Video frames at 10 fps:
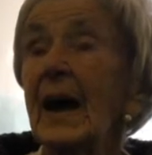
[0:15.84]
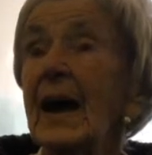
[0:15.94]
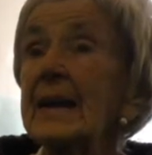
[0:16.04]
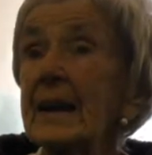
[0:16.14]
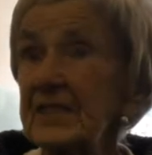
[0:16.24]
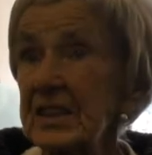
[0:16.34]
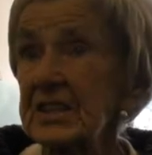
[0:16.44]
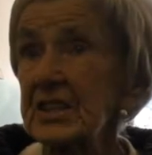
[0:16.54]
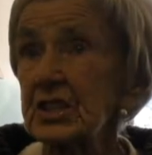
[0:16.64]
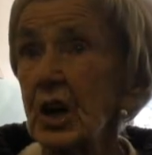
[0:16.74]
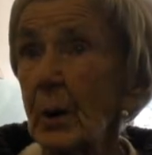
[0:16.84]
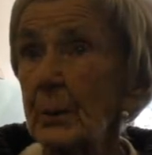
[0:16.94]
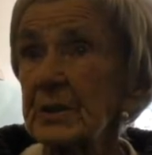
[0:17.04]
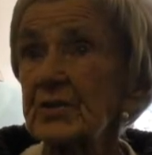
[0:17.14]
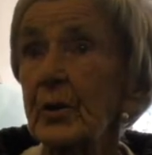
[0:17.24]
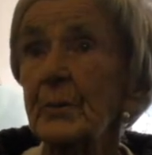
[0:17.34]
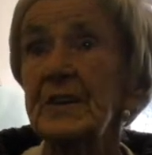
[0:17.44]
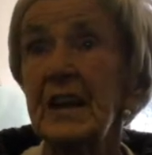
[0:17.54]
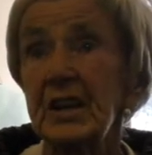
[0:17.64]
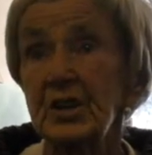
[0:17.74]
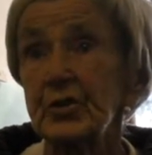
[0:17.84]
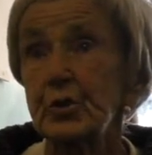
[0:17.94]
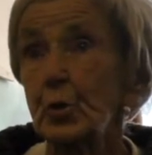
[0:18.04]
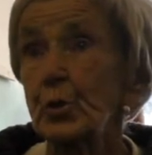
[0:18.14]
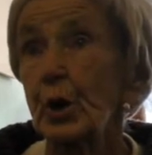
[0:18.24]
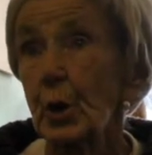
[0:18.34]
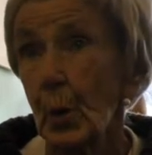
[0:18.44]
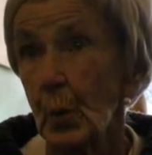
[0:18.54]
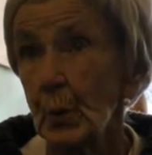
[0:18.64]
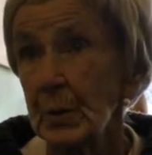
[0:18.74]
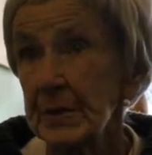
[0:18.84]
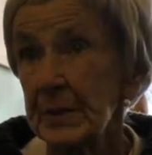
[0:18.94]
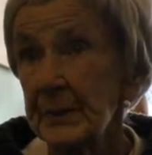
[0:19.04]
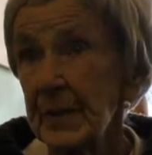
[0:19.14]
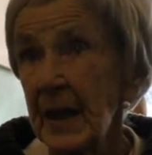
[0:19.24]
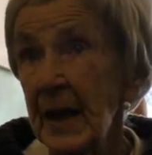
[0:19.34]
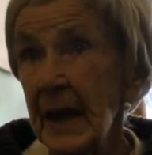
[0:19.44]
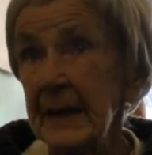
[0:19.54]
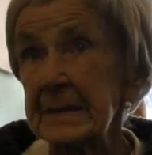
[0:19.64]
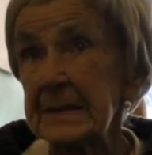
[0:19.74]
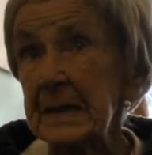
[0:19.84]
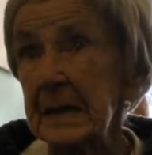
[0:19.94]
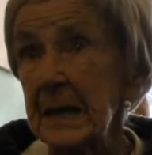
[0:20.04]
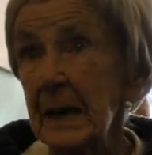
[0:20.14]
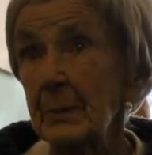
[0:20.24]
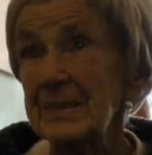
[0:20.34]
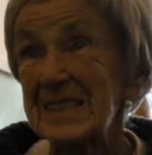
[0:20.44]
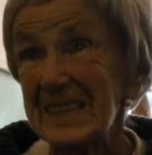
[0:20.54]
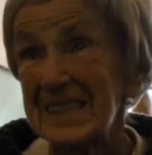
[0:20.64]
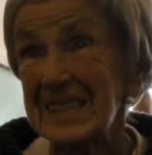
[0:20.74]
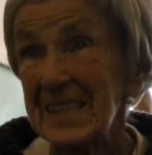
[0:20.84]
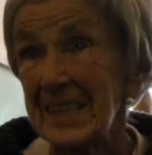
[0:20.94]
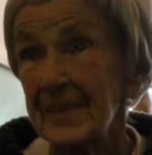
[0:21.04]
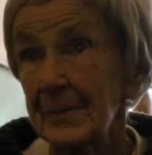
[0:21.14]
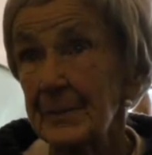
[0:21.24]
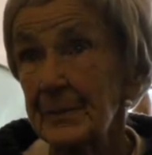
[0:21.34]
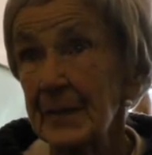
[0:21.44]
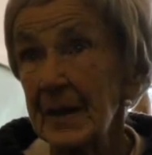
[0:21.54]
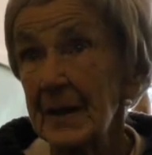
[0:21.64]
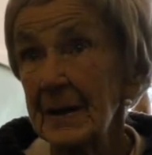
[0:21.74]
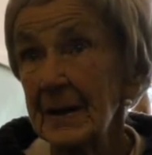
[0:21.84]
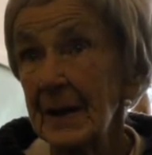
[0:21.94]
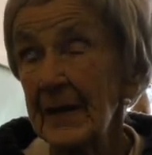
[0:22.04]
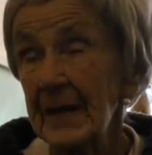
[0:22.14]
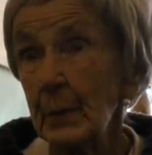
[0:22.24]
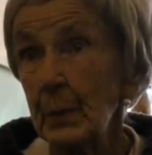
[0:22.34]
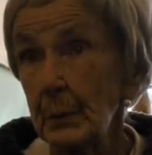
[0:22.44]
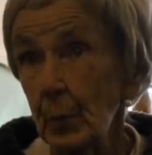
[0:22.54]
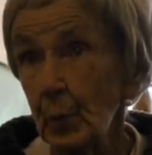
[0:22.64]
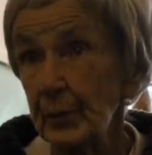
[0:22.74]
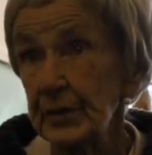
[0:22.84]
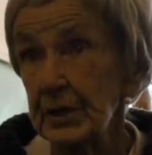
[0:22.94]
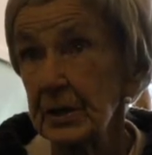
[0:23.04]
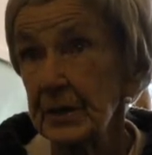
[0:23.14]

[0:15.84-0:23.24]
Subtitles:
I lived in St. Thomas from the age of 2 years old until I was 16, and then we moved.